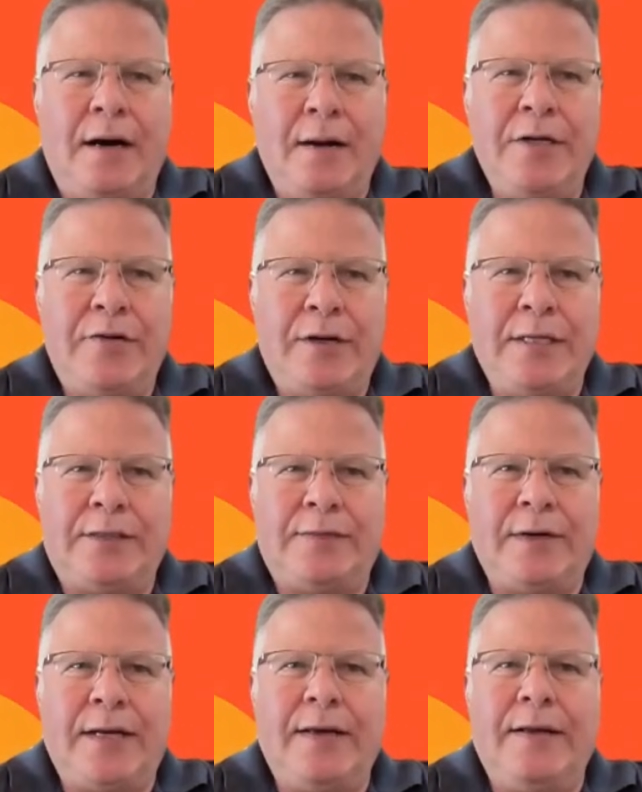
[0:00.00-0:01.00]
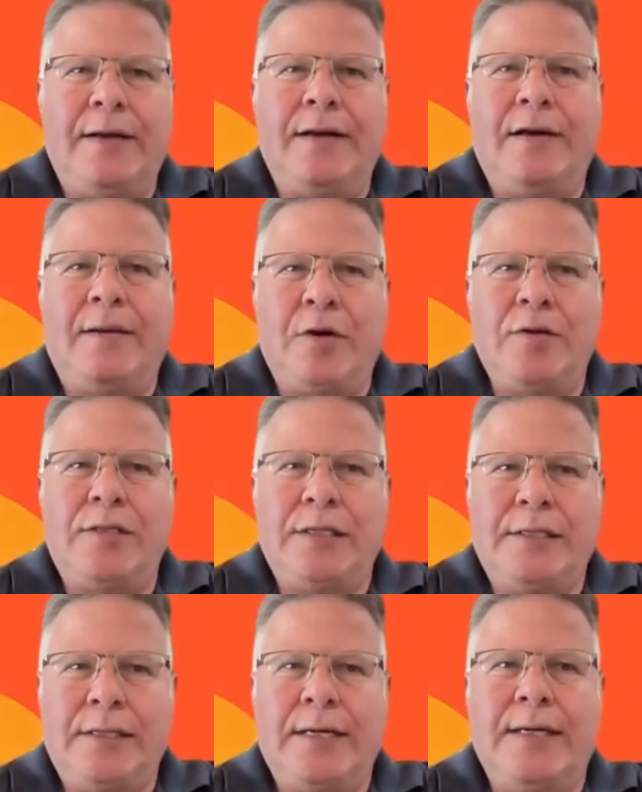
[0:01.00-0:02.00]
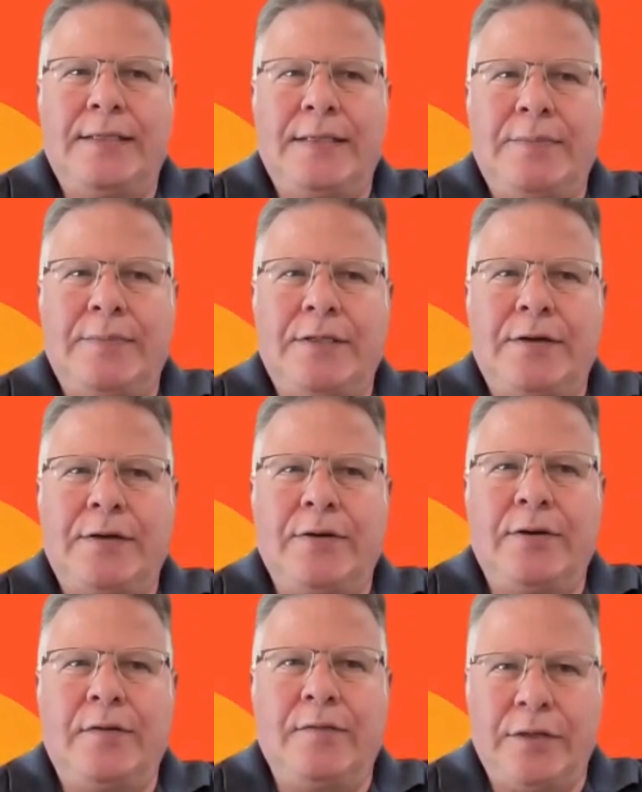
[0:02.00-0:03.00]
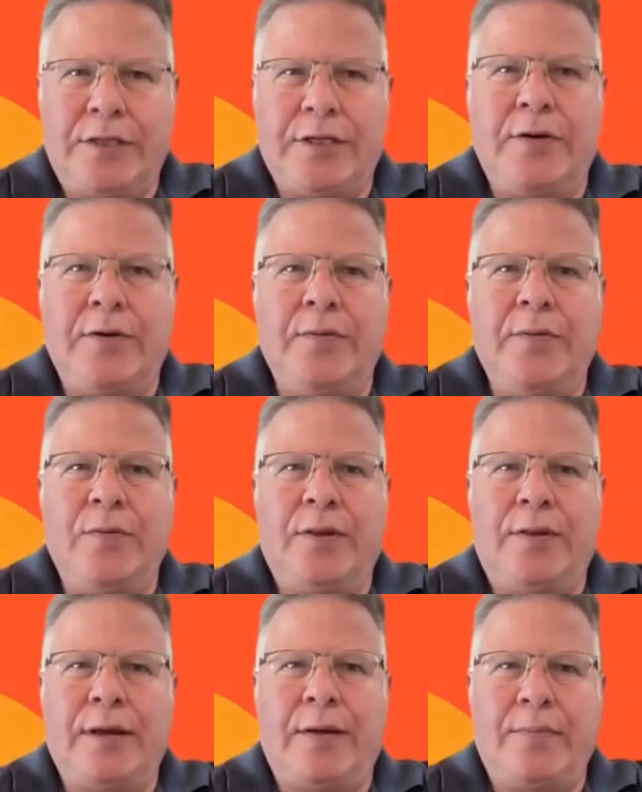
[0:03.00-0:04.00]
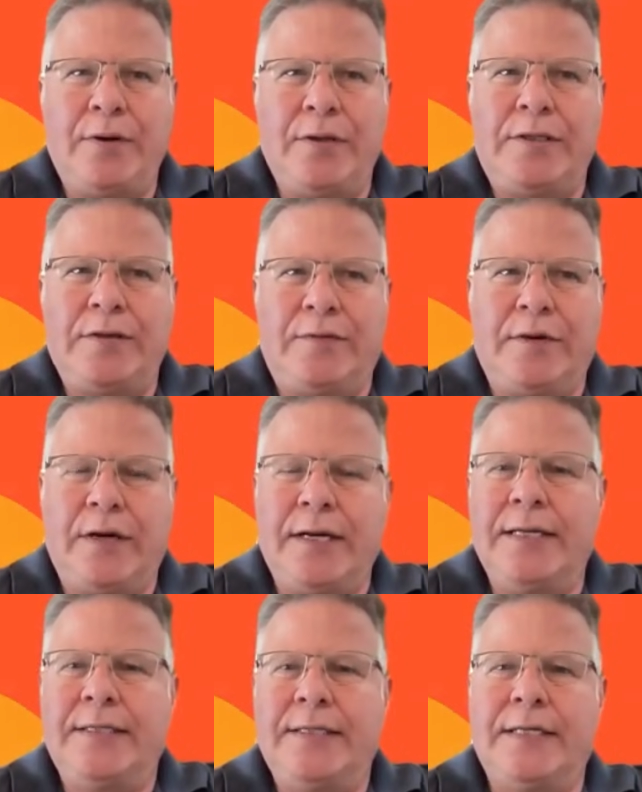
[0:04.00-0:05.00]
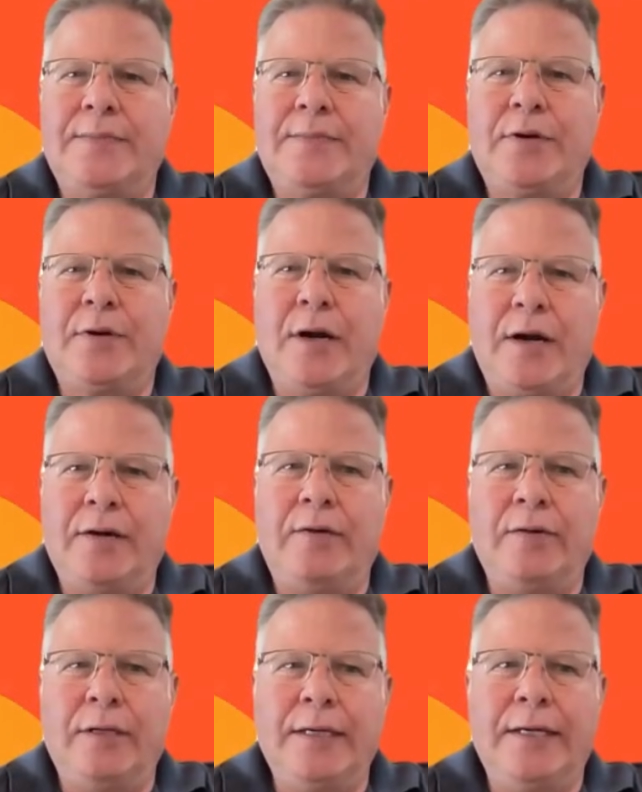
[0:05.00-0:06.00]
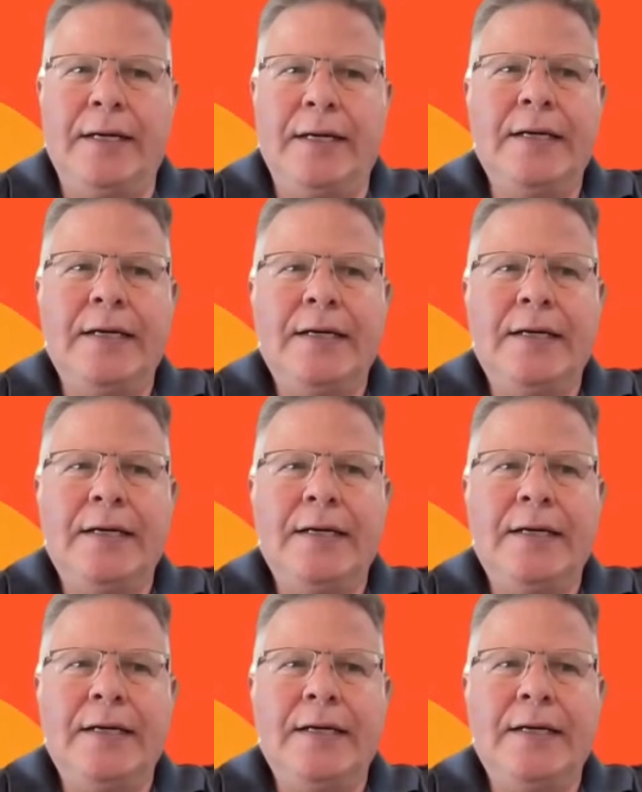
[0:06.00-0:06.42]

I'm Andreas Vecchiet, and I'm hosting today's episode of the show with our personal finance expert, Lionel Lee.